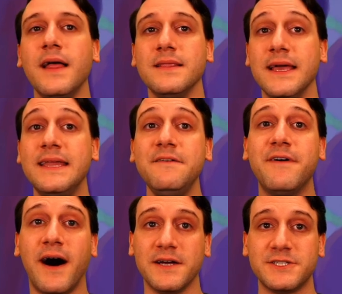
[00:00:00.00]
Lady
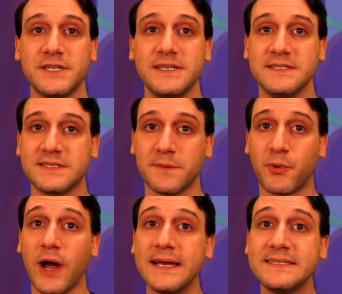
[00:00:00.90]
Vashj is
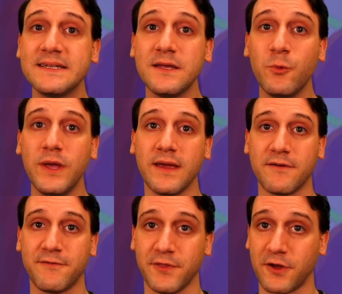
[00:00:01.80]
surprisingly weak
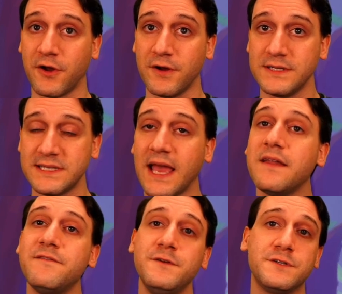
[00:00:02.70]
for the current
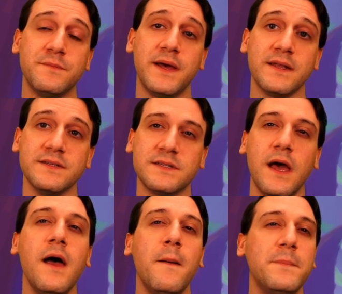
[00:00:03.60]
and future metas,
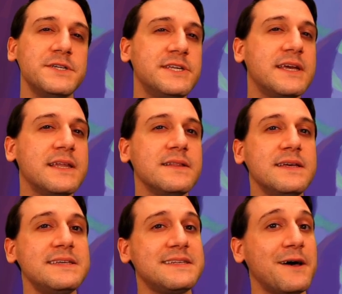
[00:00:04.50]
but she can at
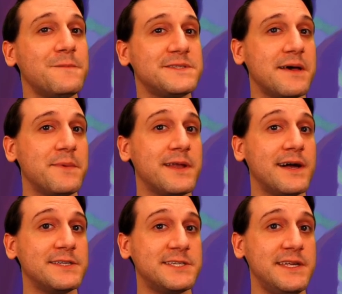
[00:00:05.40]
least help summon
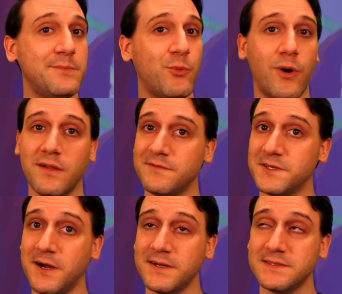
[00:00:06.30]
a cheap wall of
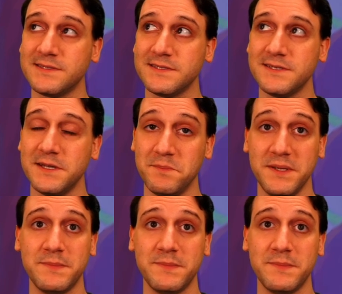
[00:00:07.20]
taunts in meme